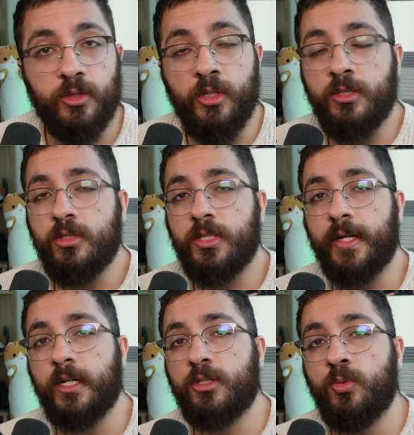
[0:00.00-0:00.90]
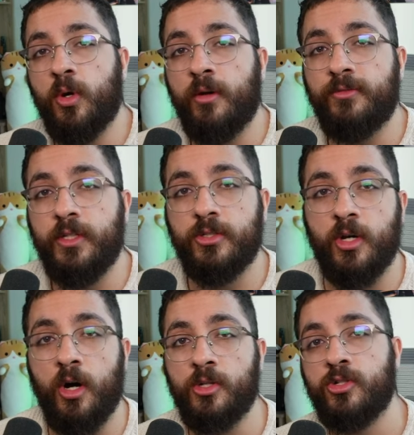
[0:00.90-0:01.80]
You need to take her to one of these
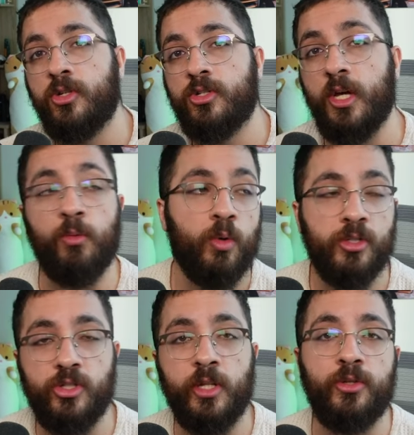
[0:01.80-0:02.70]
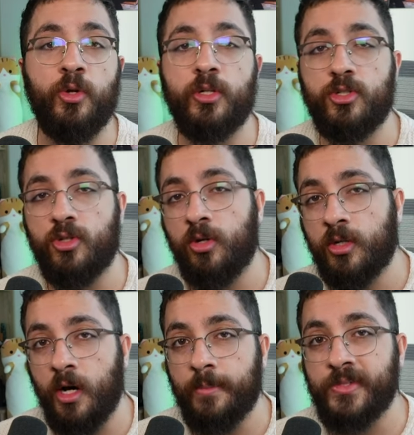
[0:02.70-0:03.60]
concerts, and once the dirty song
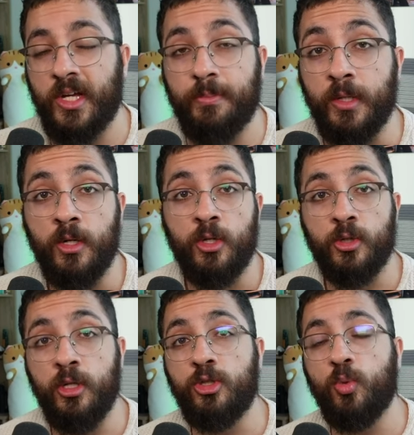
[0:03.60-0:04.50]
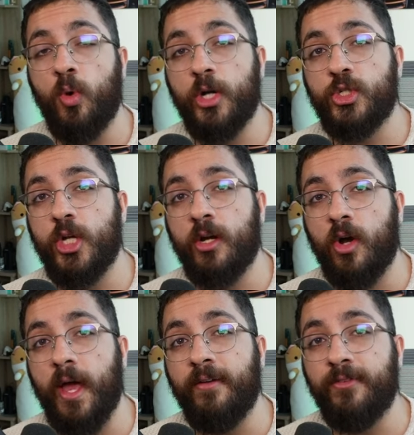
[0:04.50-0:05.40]
comes up, you need to watch her
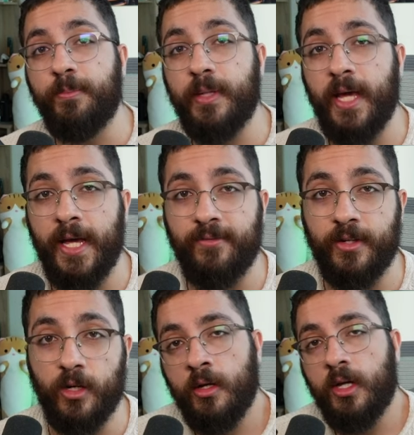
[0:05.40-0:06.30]
every behavior.